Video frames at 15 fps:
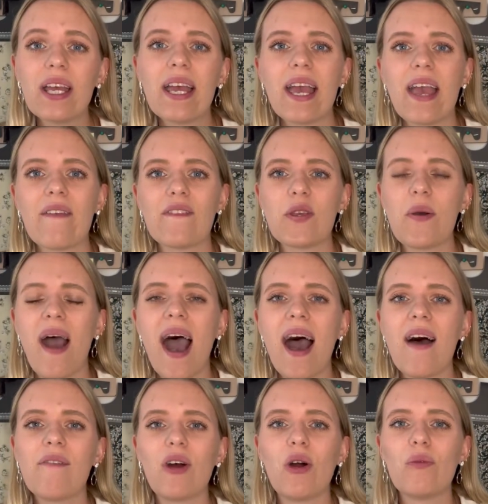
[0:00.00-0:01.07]
If you
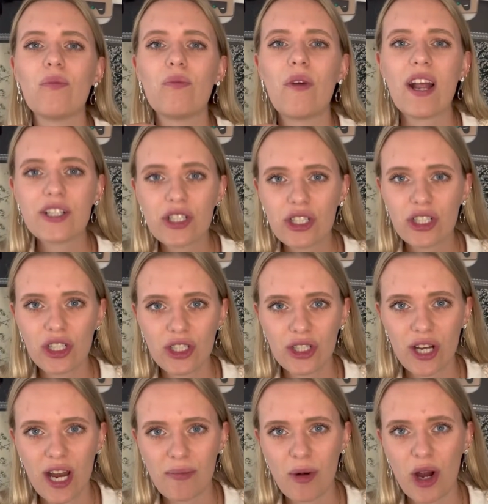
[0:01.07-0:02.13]
have a registered
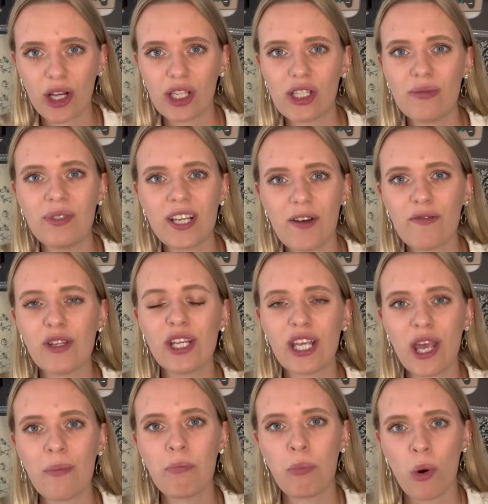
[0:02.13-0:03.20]
trademark, you definitely
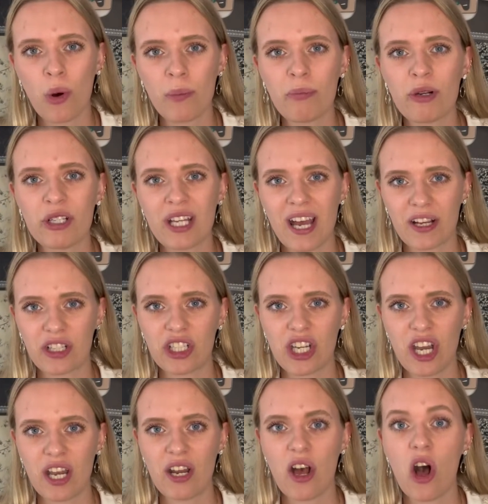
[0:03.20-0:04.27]
get more protection
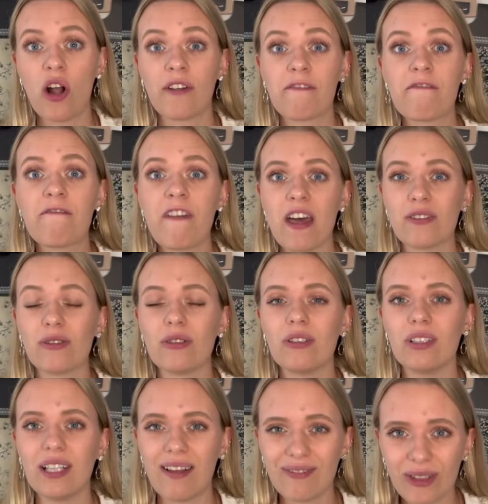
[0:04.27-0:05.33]
on a federal
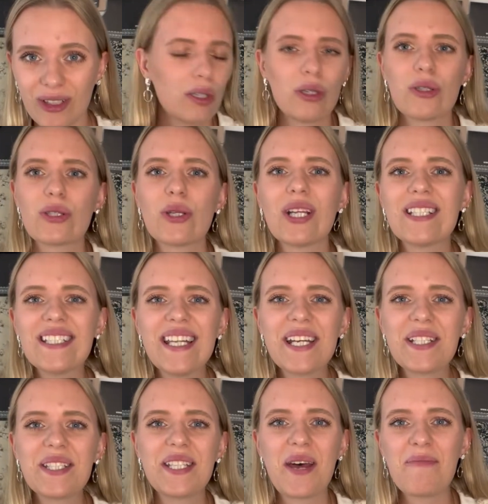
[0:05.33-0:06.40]
level. So let's take a
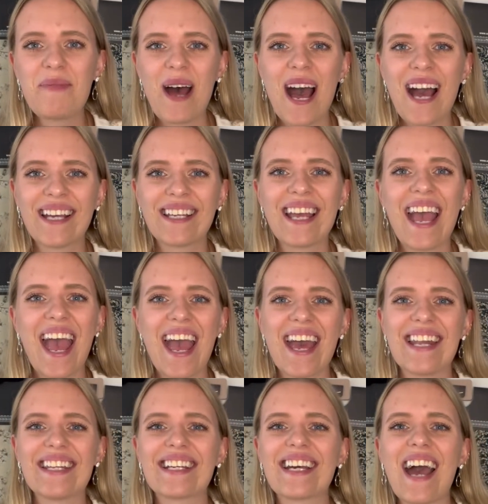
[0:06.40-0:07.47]
step back and
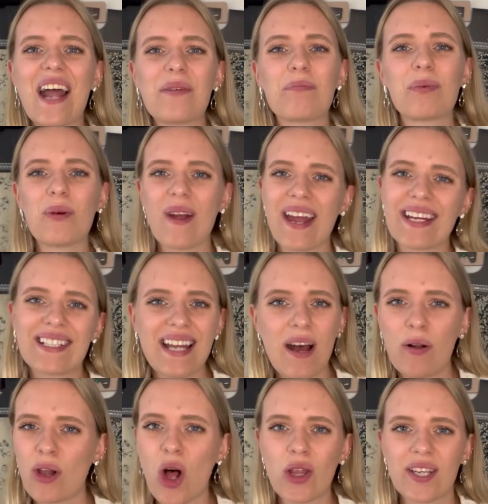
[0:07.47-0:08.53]
kind of break down
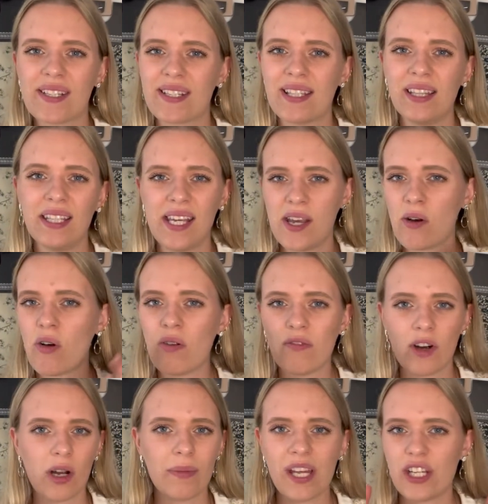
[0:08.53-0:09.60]
all this legal
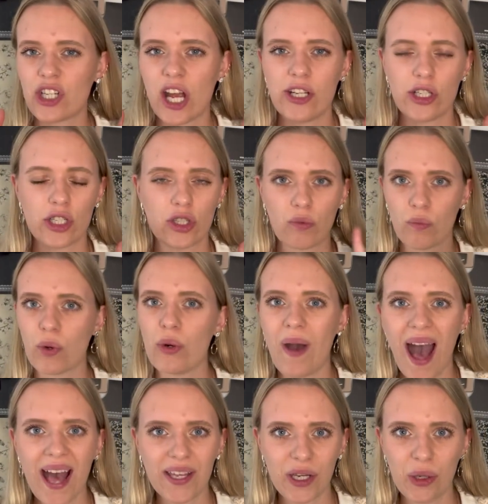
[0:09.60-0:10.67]
verbiage I just threw
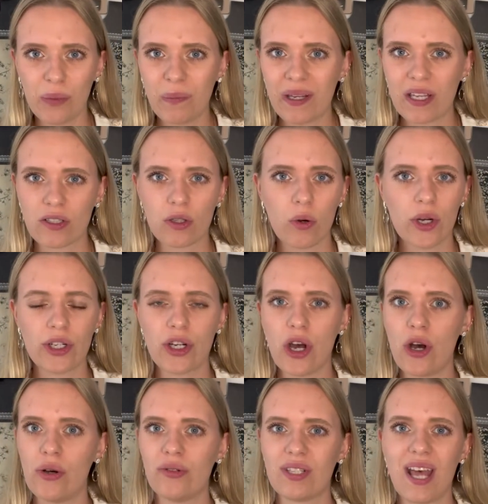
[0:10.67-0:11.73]
at you, because Lord
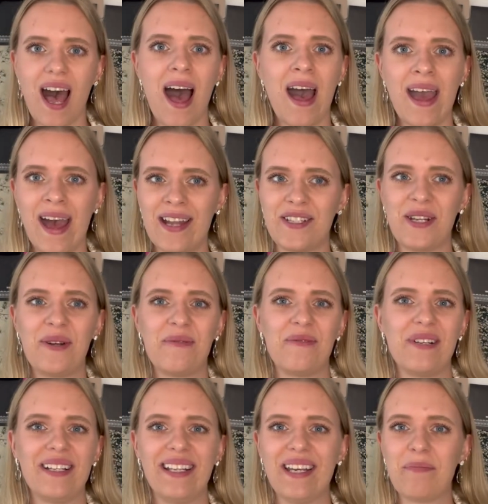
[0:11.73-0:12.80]
knows I had to
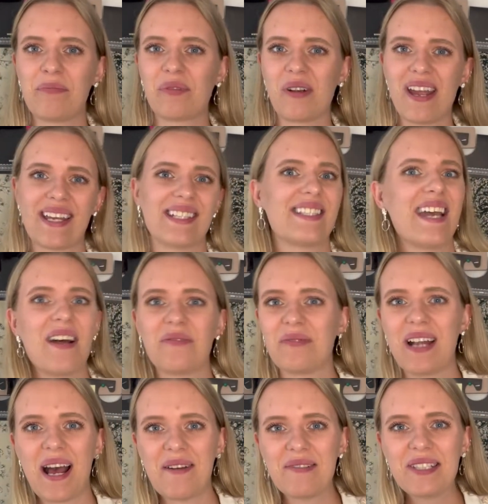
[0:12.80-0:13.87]
really break it down when
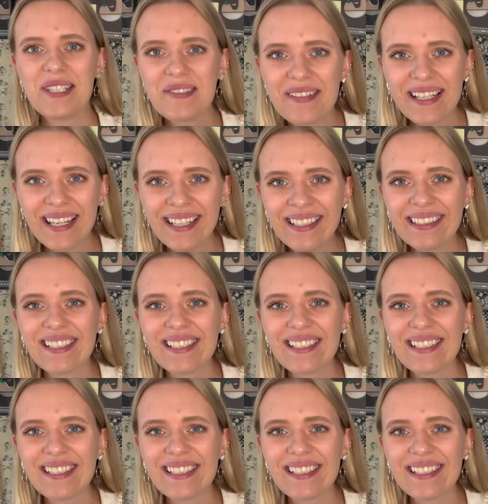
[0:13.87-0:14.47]
I was doing it, because